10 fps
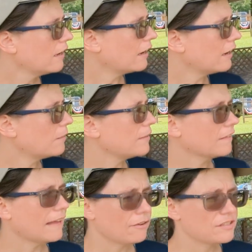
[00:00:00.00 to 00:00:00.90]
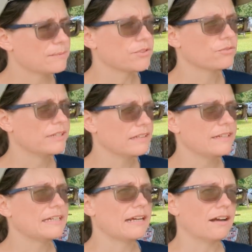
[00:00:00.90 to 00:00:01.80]
It allows them to
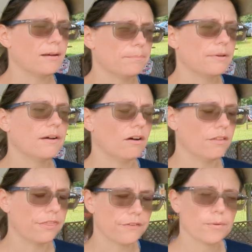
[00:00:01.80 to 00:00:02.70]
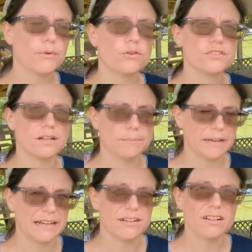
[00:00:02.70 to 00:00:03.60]
really get up on thermals and
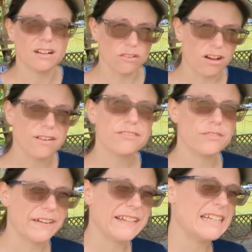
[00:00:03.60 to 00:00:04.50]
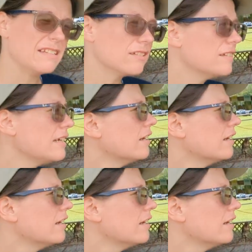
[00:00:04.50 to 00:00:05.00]
remain aloft very easily.